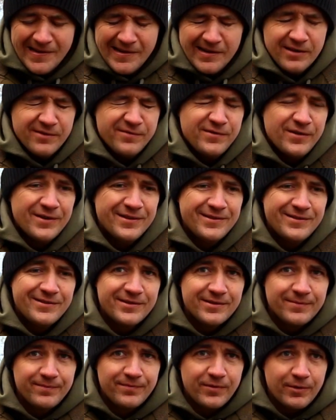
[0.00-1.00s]
I find
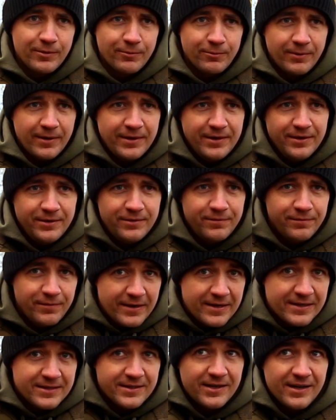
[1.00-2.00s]
when you
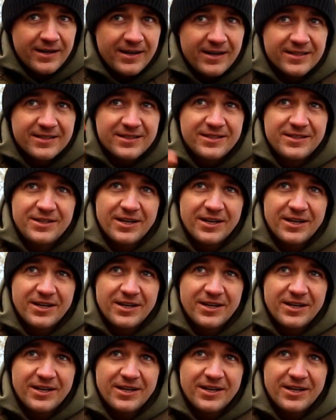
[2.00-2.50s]
first cast,